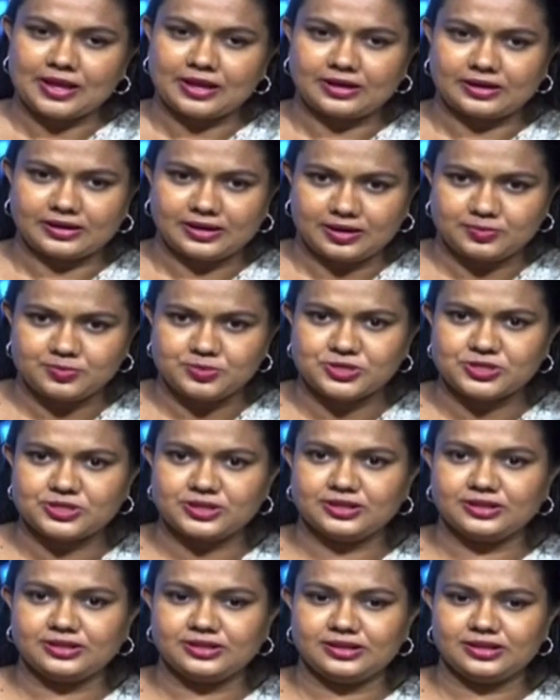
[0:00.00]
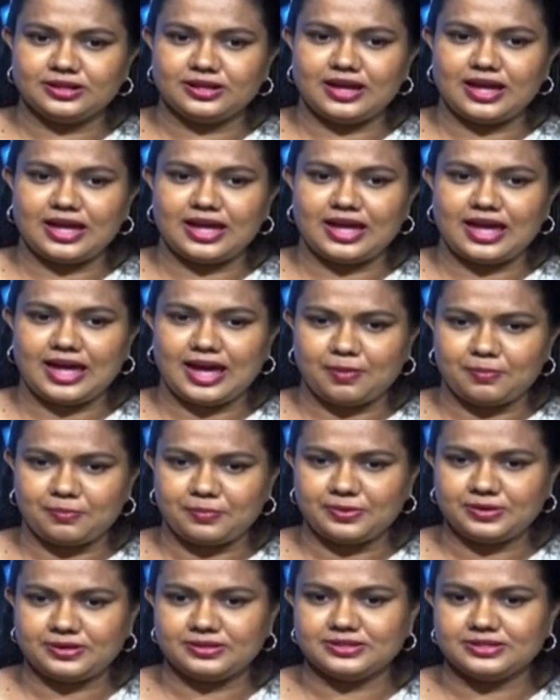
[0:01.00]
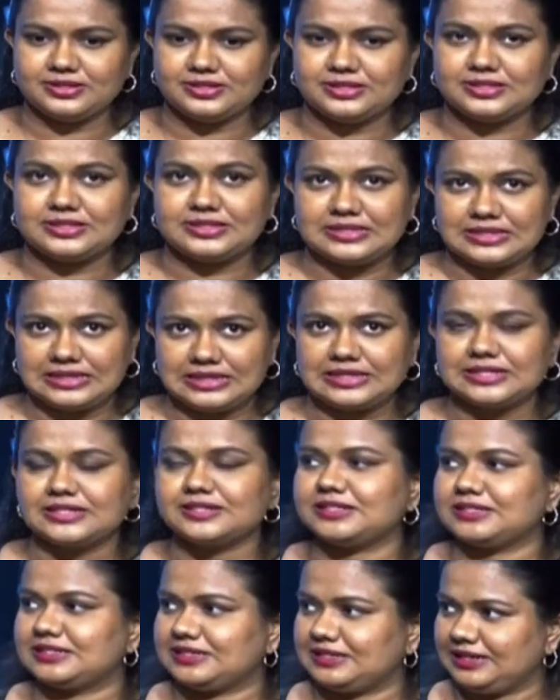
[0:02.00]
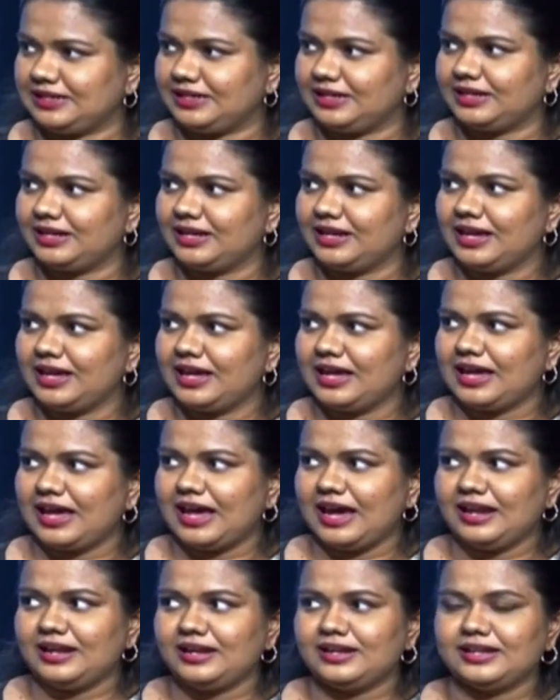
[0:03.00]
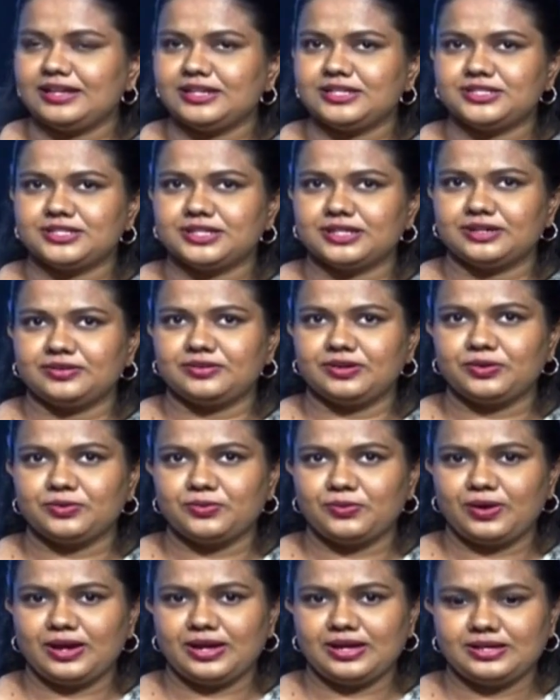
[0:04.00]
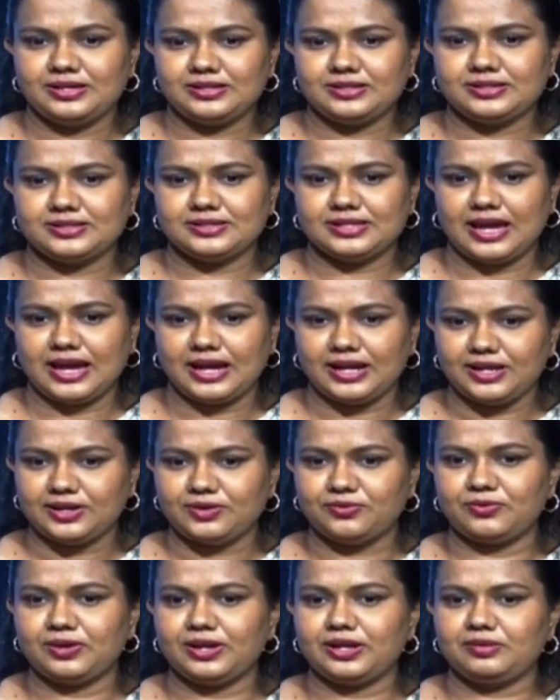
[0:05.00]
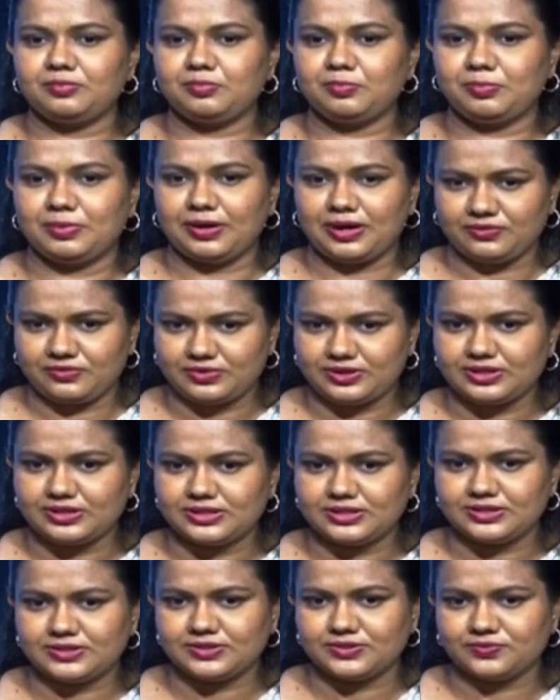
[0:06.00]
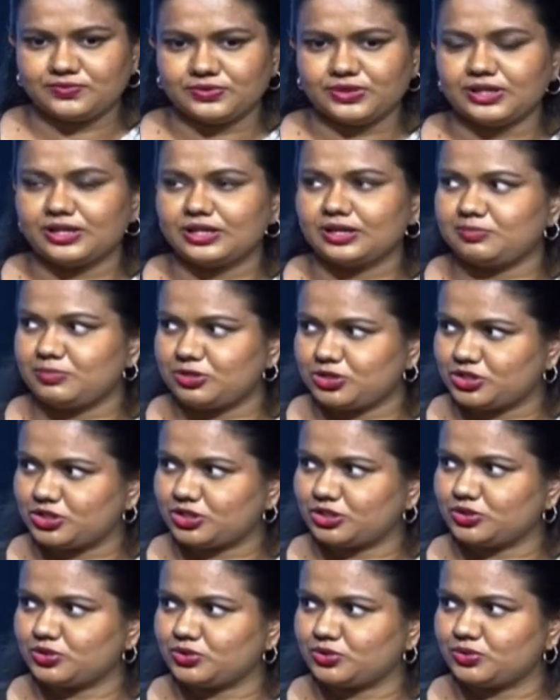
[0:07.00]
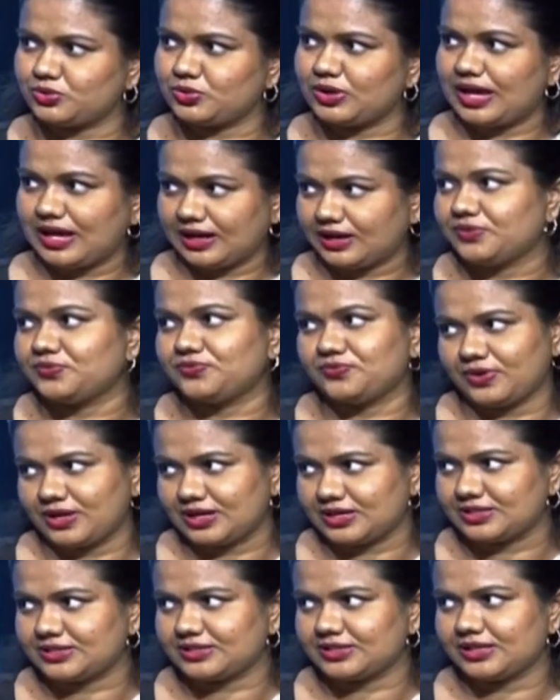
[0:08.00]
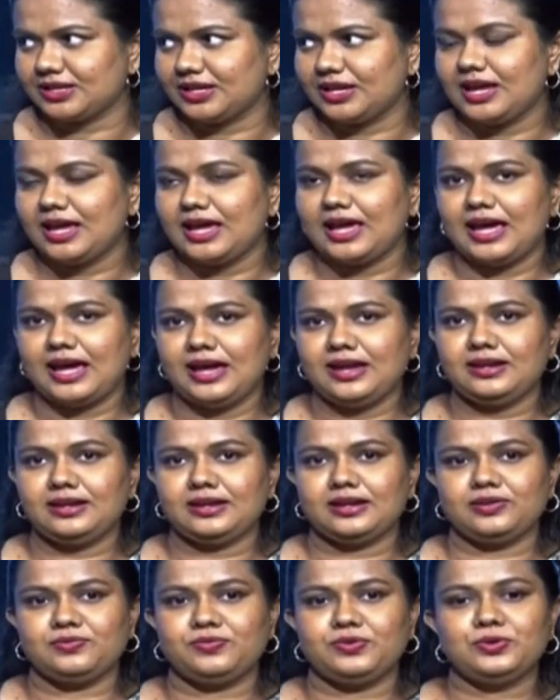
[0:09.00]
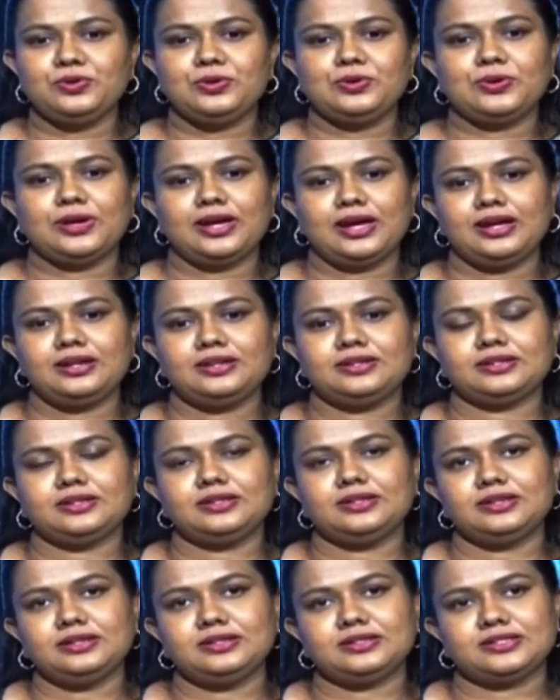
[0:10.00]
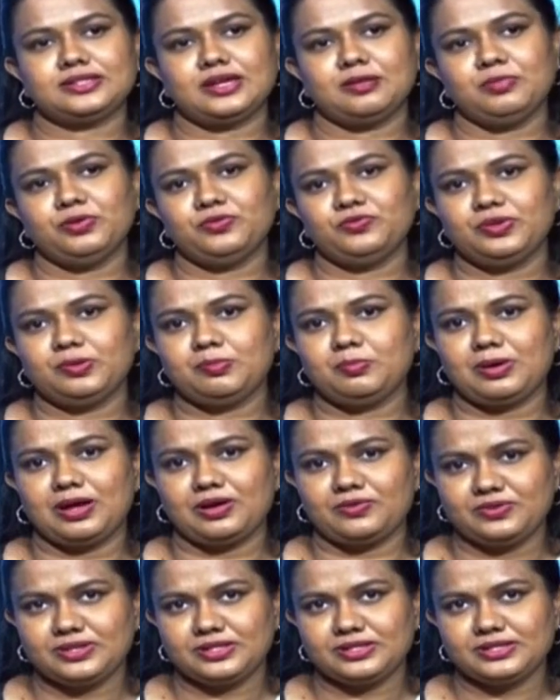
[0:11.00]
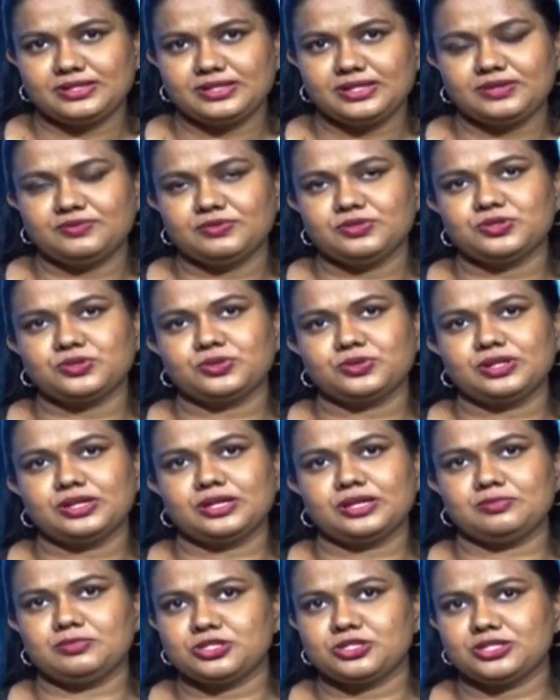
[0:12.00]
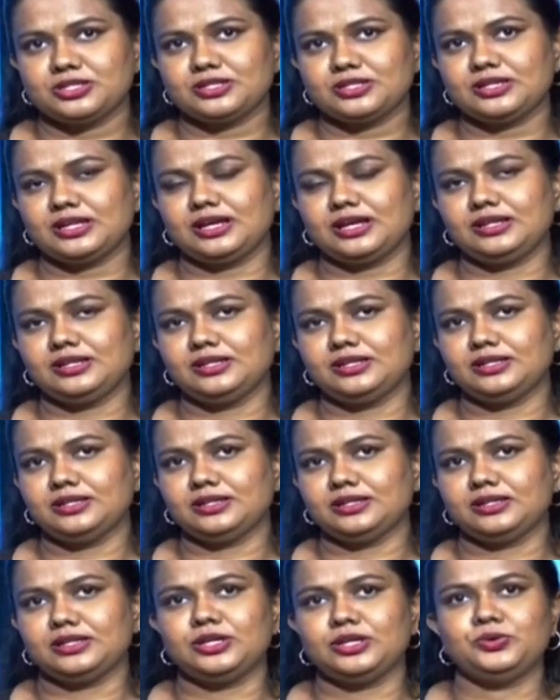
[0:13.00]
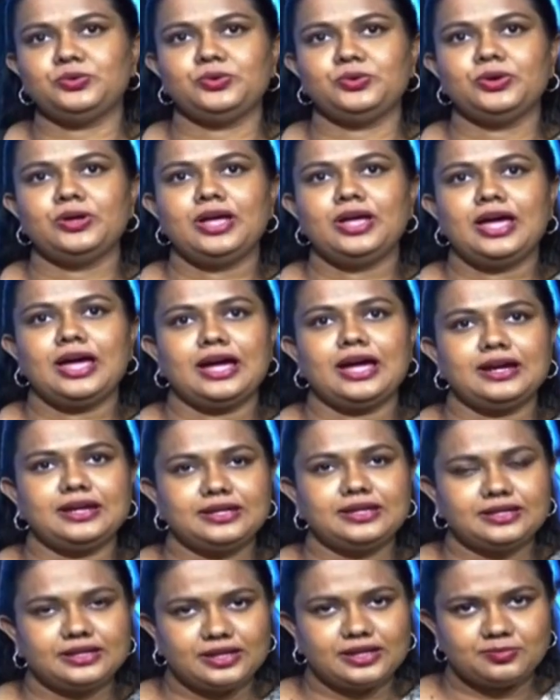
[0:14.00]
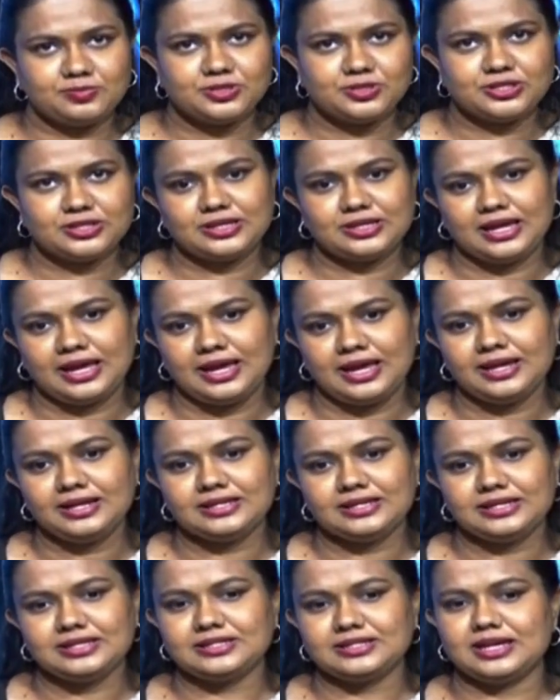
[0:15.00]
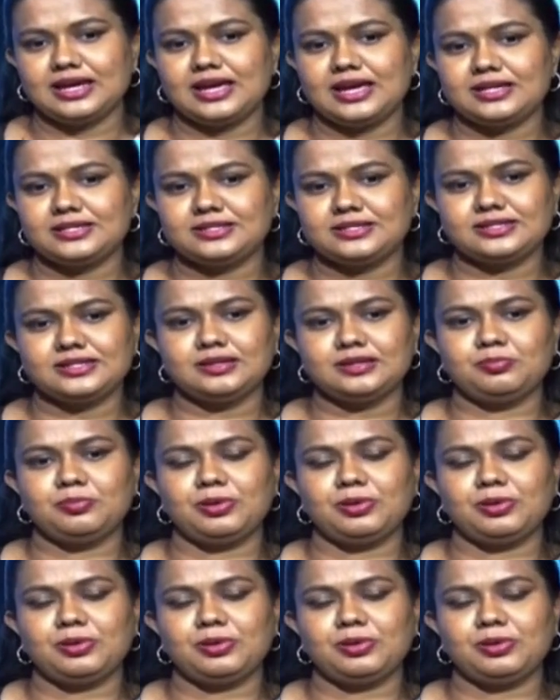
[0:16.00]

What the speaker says: corruption happens secretly, and it requires adequate powers for the commission to act fast. And if you look at the some of the powers given to the commission under the new Anti-Corruption Act, it has the